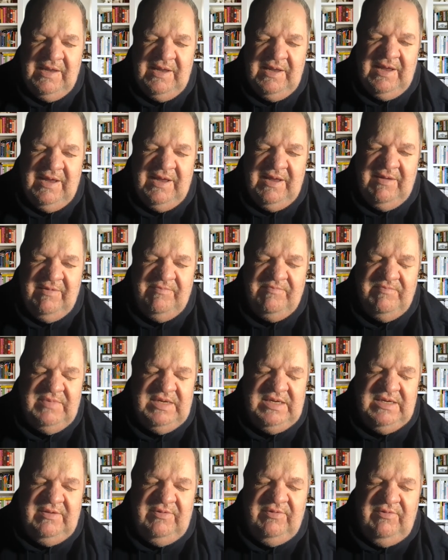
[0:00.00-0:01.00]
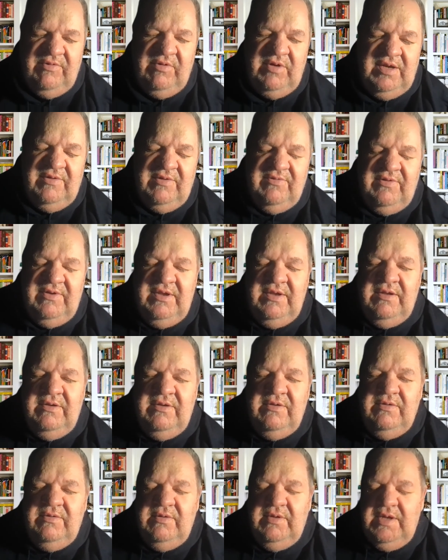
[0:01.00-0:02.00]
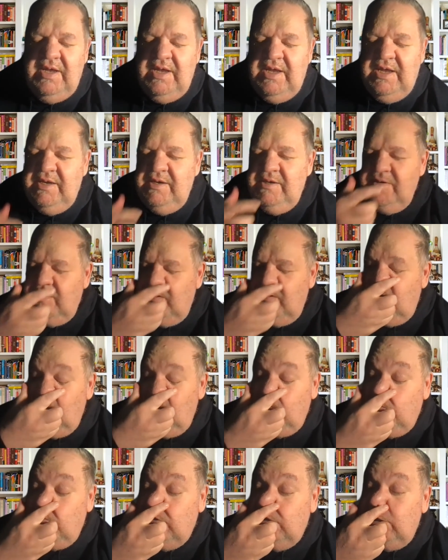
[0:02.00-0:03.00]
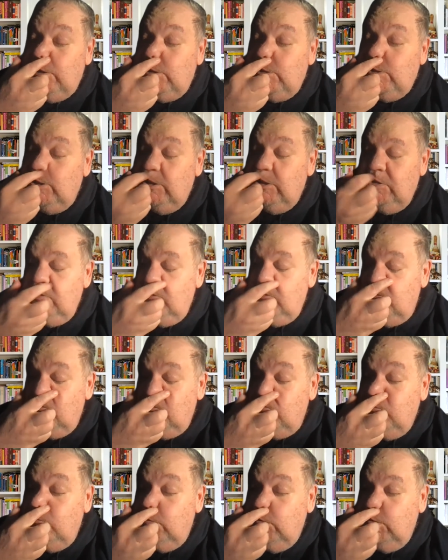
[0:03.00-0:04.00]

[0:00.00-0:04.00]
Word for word: uh, ministering to you and uh, teaching you